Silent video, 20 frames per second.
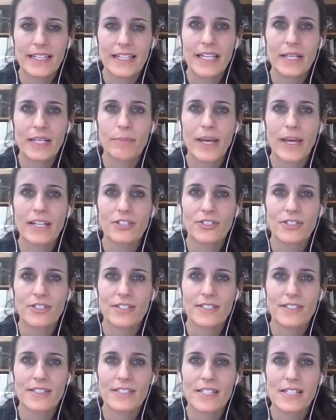getting
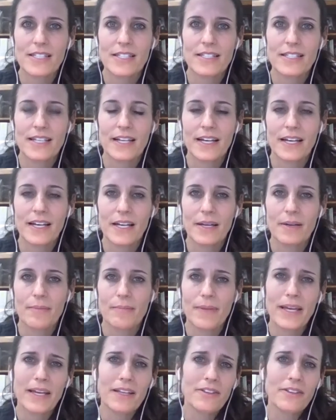patients
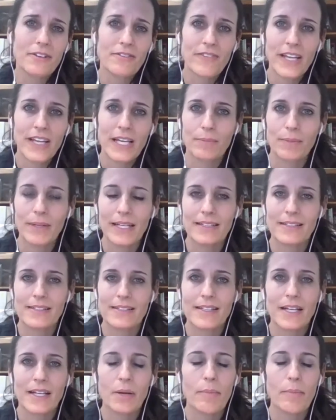and their
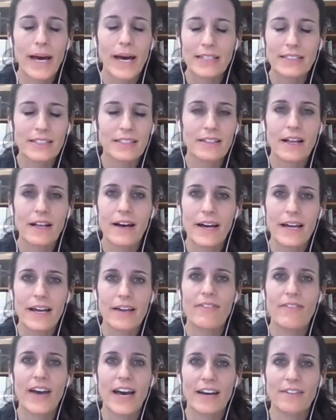families kind of back to
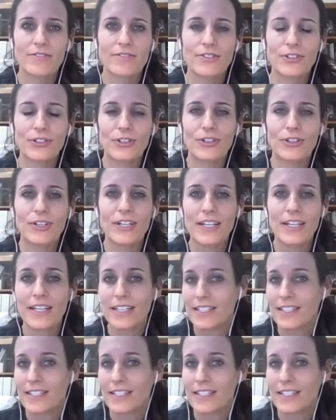life after